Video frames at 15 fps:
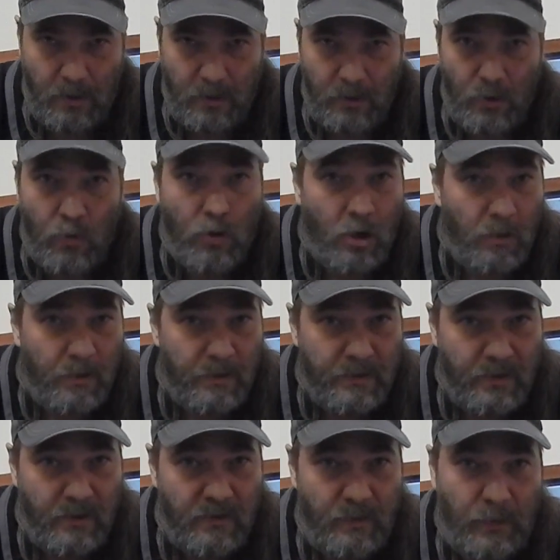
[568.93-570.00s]
don't harm
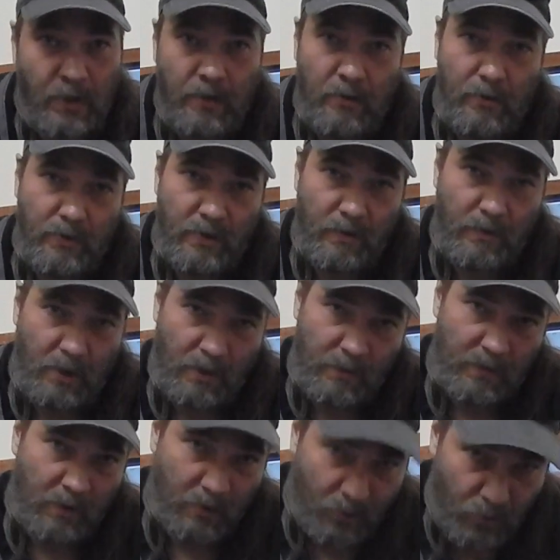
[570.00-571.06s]
themselves, but I know sometimes
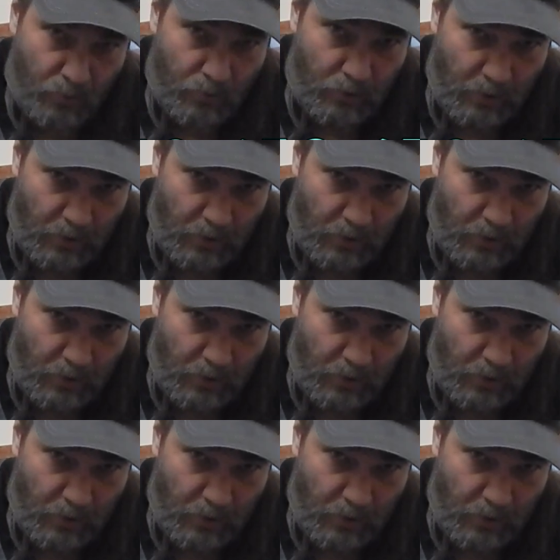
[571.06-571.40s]
they do.